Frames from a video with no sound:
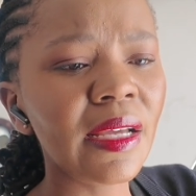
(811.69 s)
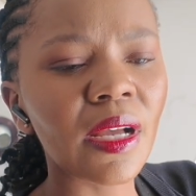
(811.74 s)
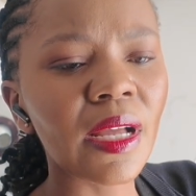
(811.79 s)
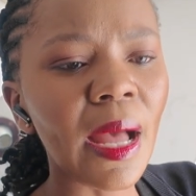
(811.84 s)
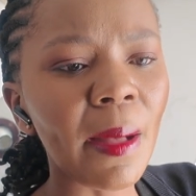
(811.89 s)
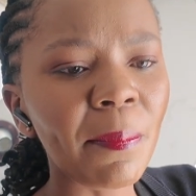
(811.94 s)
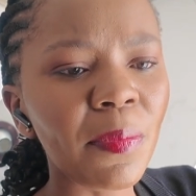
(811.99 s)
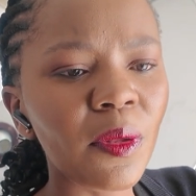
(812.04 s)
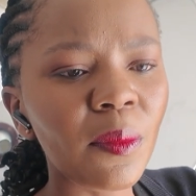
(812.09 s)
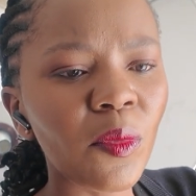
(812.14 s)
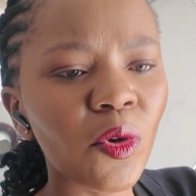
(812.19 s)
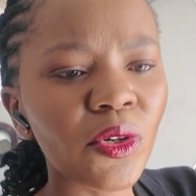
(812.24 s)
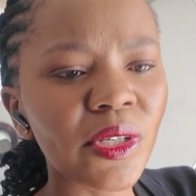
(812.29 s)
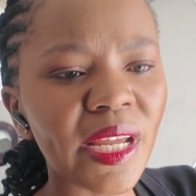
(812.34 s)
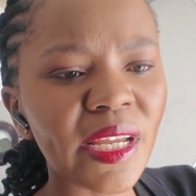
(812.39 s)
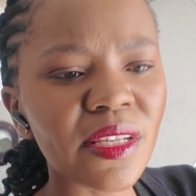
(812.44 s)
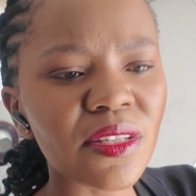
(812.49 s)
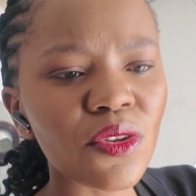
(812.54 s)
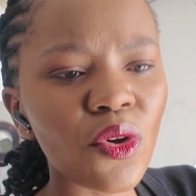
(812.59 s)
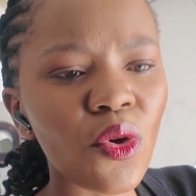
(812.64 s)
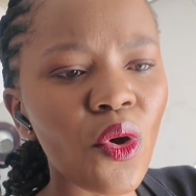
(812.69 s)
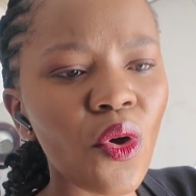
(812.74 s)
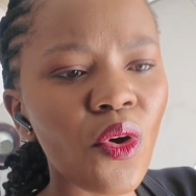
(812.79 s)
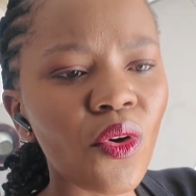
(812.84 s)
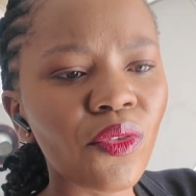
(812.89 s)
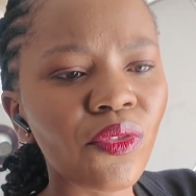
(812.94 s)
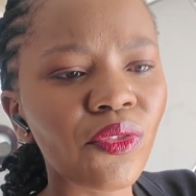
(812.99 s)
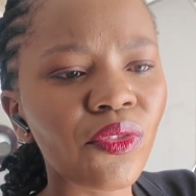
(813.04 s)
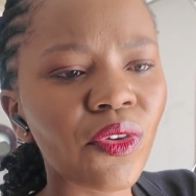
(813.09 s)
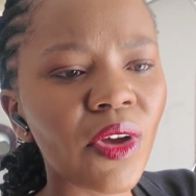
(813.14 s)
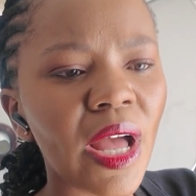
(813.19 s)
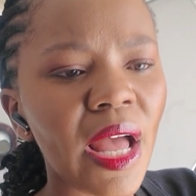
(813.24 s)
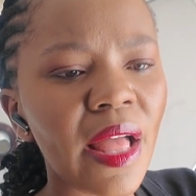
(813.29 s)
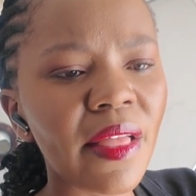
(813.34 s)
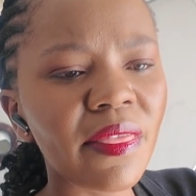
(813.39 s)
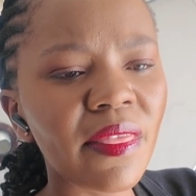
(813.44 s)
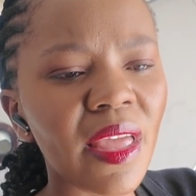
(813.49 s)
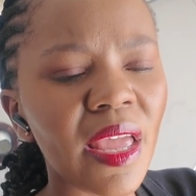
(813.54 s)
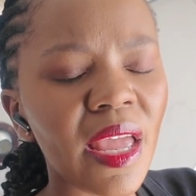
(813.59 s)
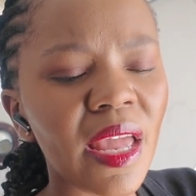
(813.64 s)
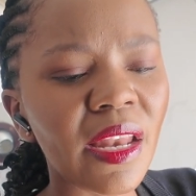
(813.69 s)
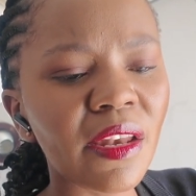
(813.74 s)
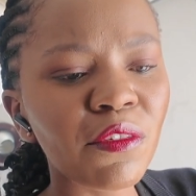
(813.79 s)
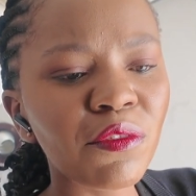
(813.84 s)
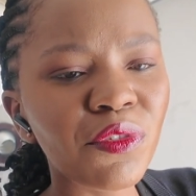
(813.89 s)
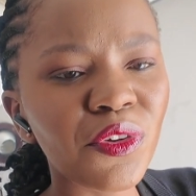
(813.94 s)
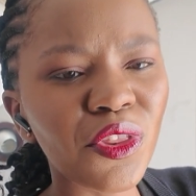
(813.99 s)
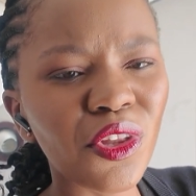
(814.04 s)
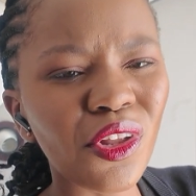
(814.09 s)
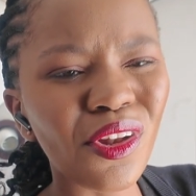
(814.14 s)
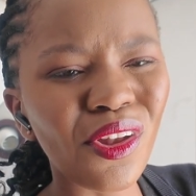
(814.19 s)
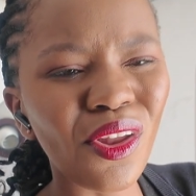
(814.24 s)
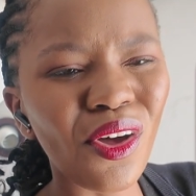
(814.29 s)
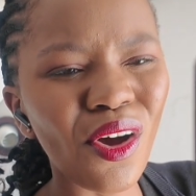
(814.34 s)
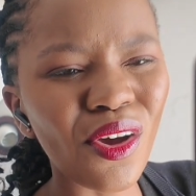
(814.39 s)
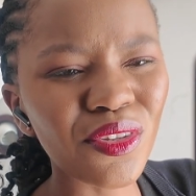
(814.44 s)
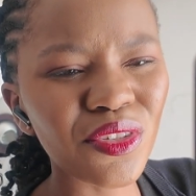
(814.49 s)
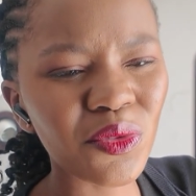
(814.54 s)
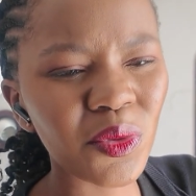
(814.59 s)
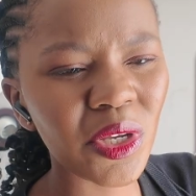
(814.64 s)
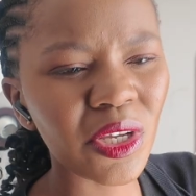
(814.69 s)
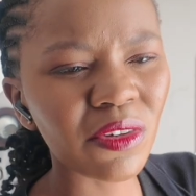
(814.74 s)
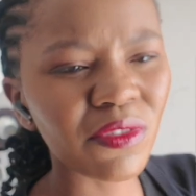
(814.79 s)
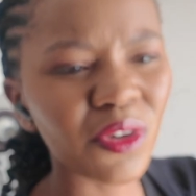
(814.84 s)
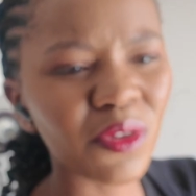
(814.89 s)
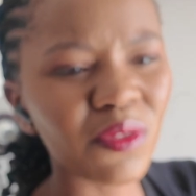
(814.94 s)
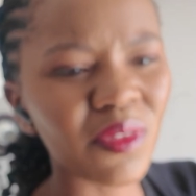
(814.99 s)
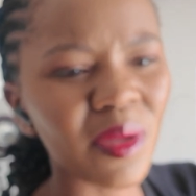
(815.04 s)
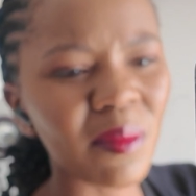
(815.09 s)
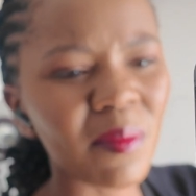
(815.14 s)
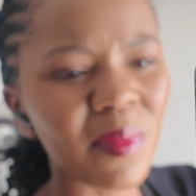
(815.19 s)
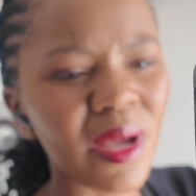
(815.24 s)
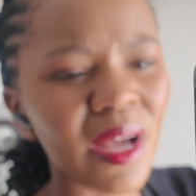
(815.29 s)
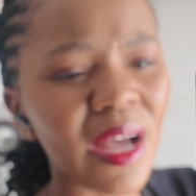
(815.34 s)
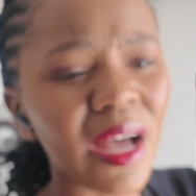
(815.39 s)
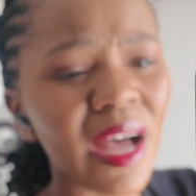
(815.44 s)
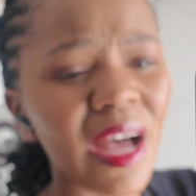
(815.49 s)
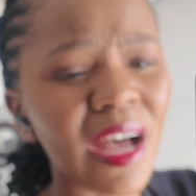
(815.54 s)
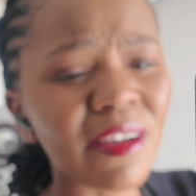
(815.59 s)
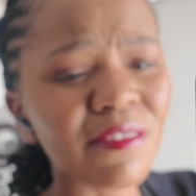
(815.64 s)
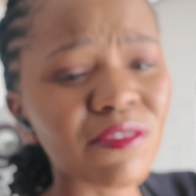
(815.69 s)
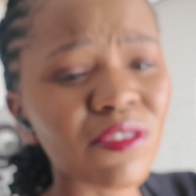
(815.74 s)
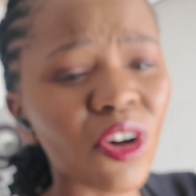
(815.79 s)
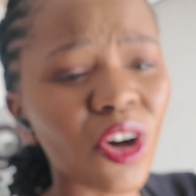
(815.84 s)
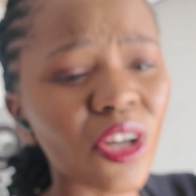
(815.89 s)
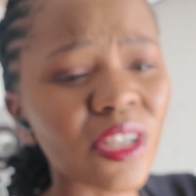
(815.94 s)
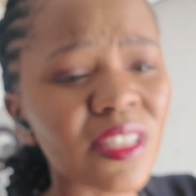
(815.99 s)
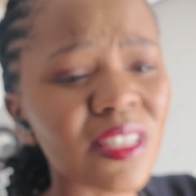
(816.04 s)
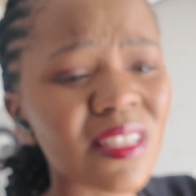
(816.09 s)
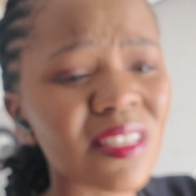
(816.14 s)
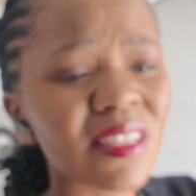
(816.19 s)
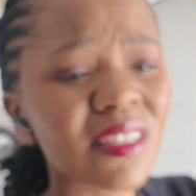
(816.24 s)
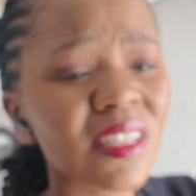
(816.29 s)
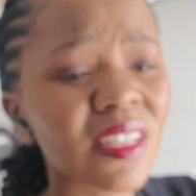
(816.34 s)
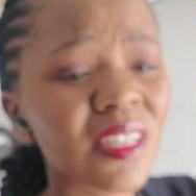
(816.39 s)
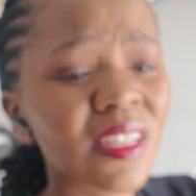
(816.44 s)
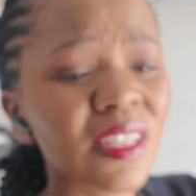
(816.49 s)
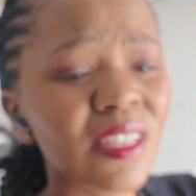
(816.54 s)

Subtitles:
Couple more days off, and then for the last week of November I've got